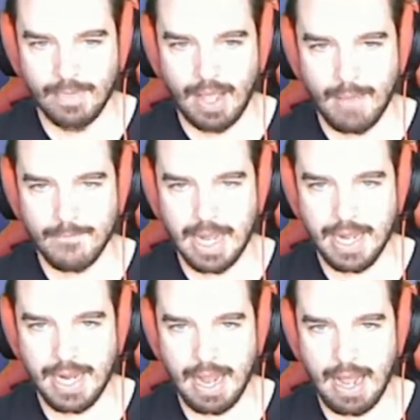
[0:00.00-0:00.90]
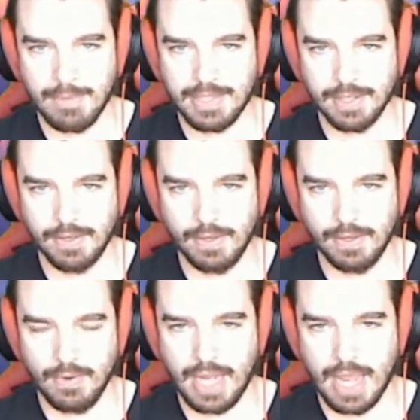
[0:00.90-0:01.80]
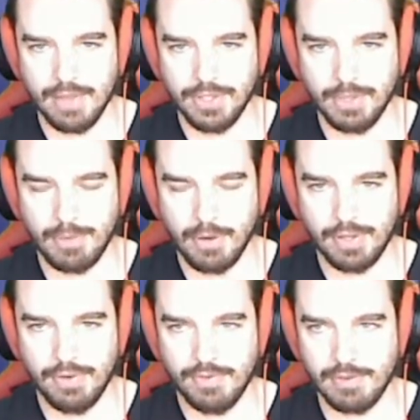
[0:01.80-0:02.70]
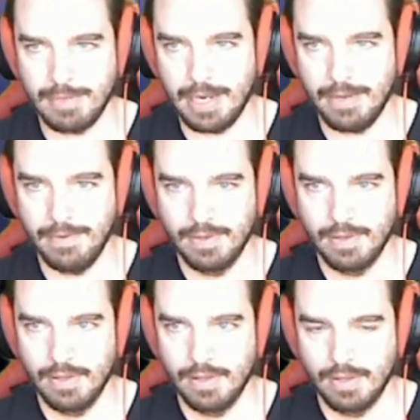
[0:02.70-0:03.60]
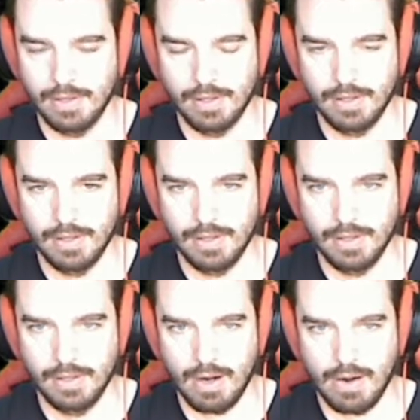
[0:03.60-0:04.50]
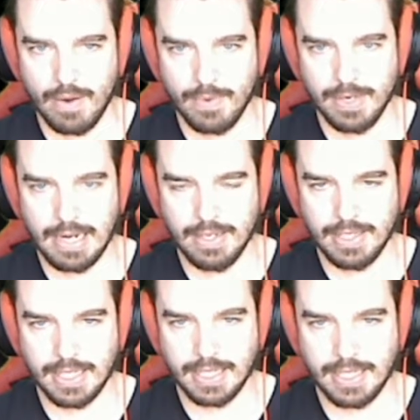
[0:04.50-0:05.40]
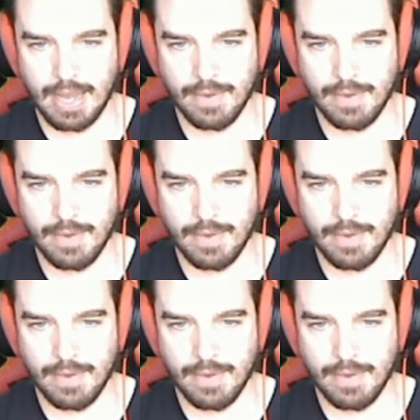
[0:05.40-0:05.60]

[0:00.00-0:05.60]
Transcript: A Mighty Obstacle. Okay, those are both new for me. Alright, we're down to 6k.